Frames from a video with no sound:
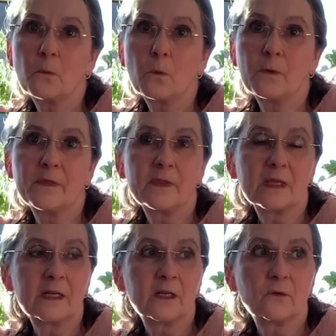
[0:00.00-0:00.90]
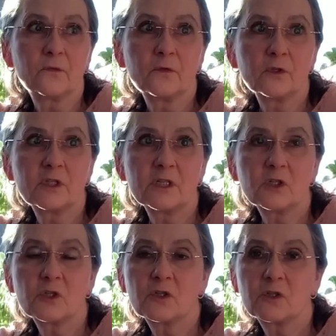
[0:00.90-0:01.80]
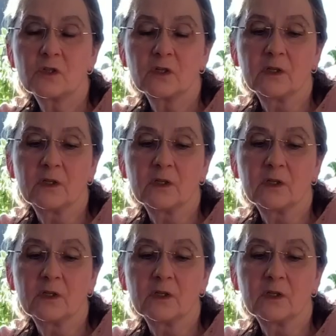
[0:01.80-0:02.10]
with a little footage.